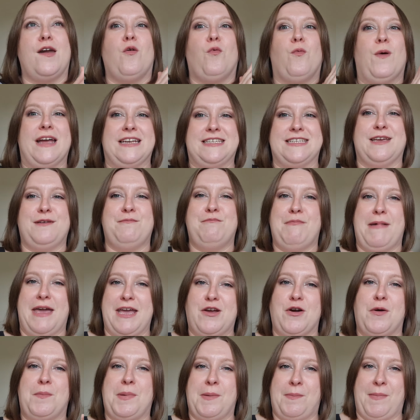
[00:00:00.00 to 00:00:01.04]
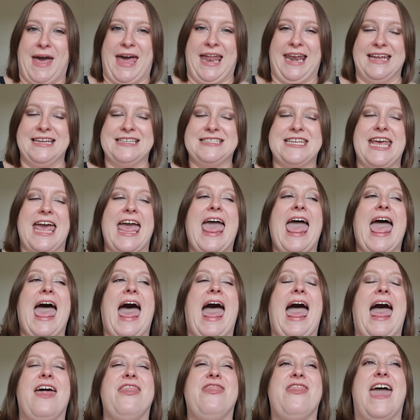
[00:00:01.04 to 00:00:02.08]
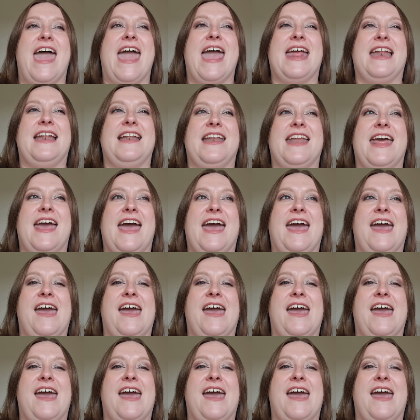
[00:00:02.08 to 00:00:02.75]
wedding makeup palette, and then